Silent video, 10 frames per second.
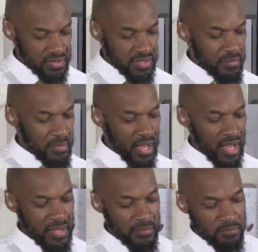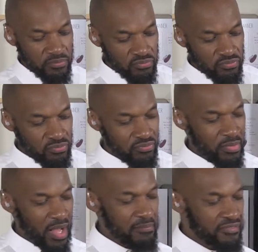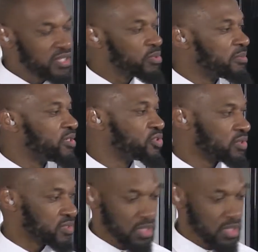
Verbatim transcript: yeah. I I'm funny with my sugars. I